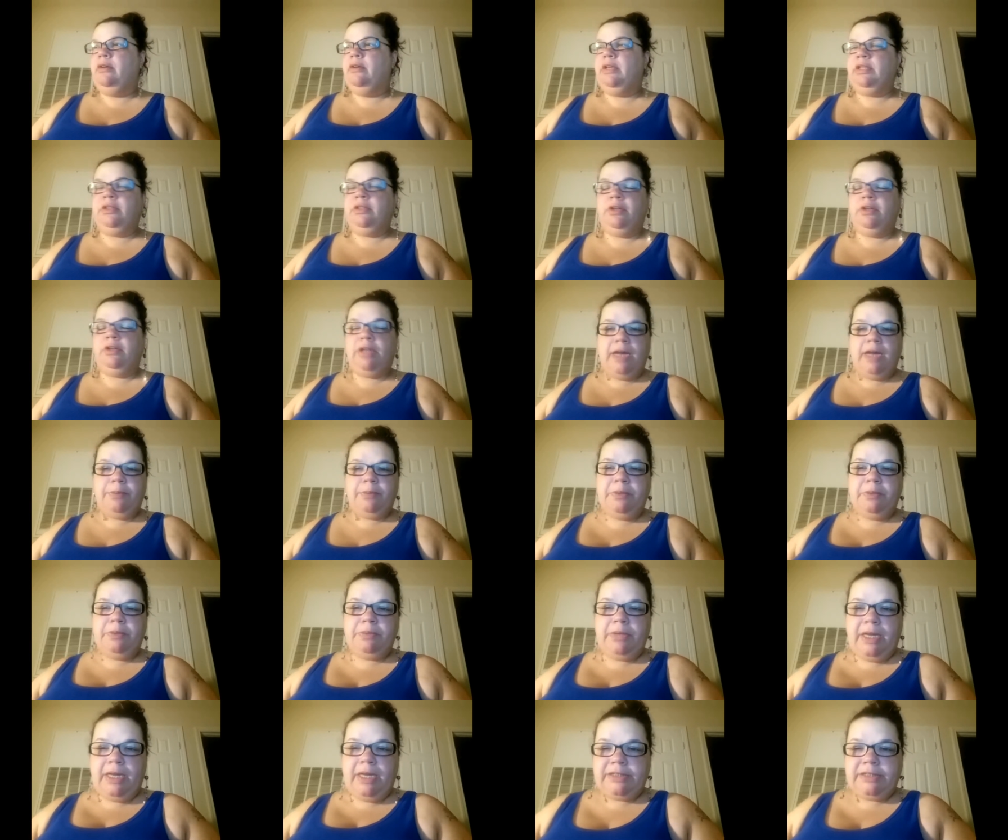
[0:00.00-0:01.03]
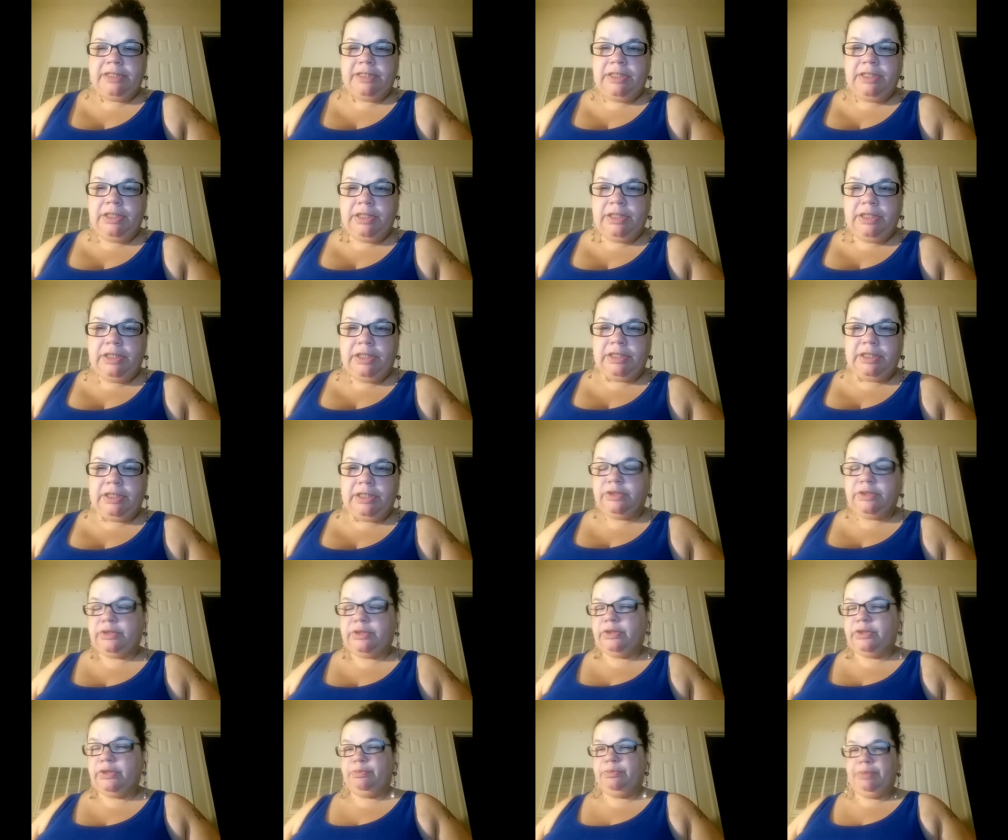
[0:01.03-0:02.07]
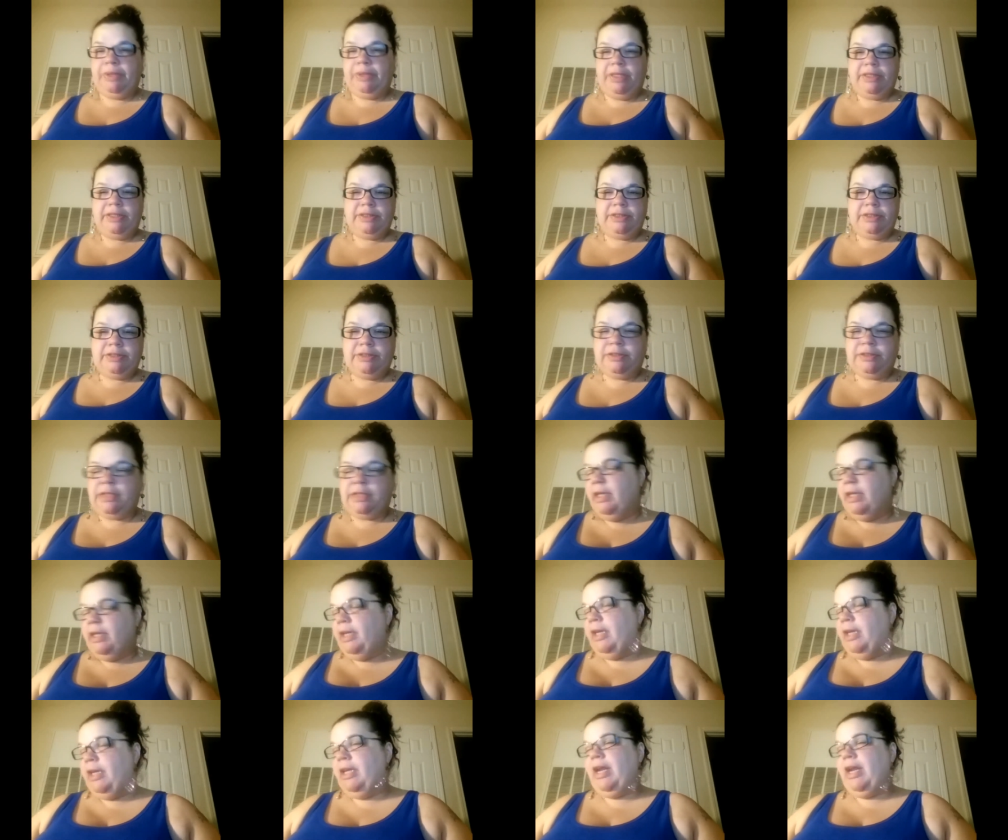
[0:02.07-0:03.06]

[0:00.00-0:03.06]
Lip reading: You know, a lot of people like to hug in certain places, and I